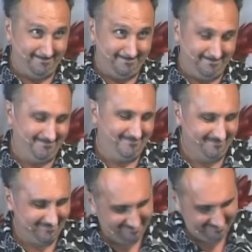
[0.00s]

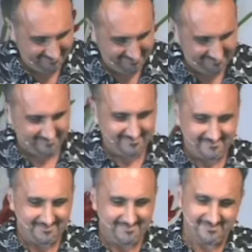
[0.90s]

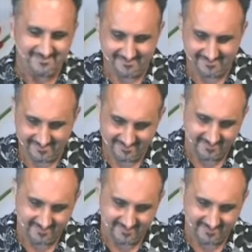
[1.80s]
(silence)